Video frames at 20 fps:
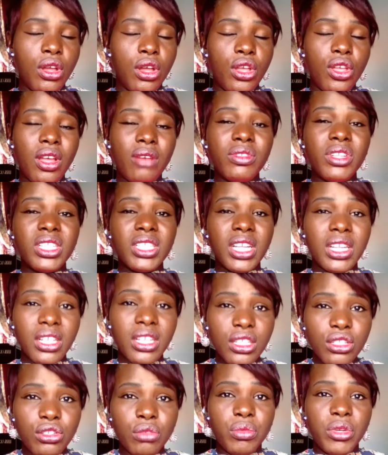You have
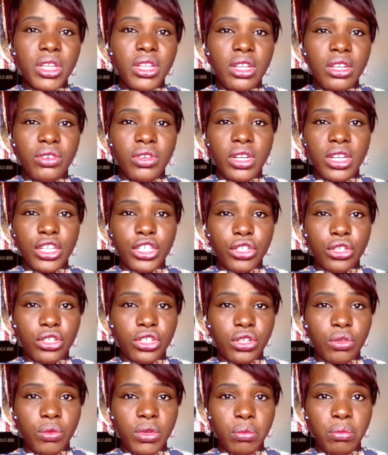decided to be in a
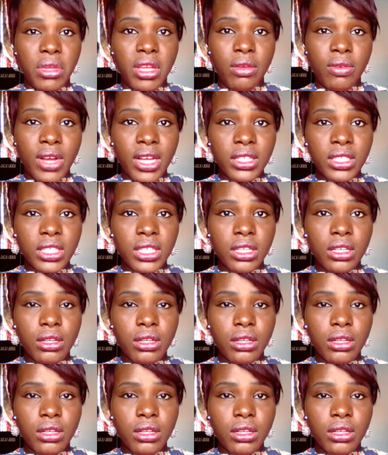relationship with me, right?